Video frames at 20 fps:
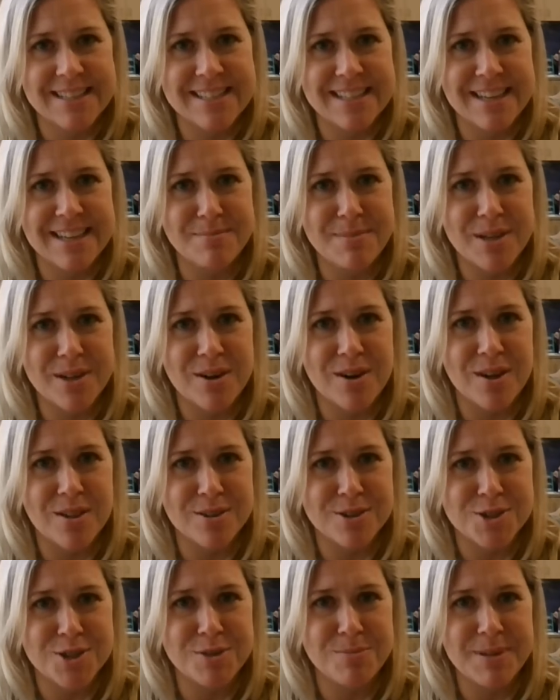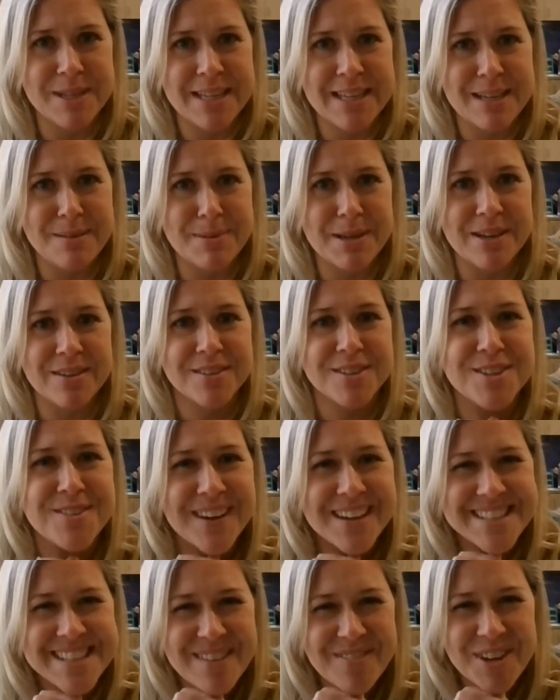to give me a call or shoot me an email. You
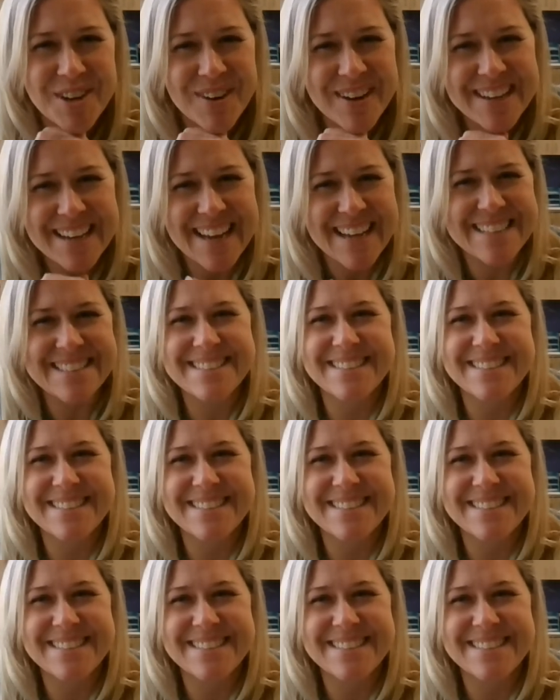guys have a great night.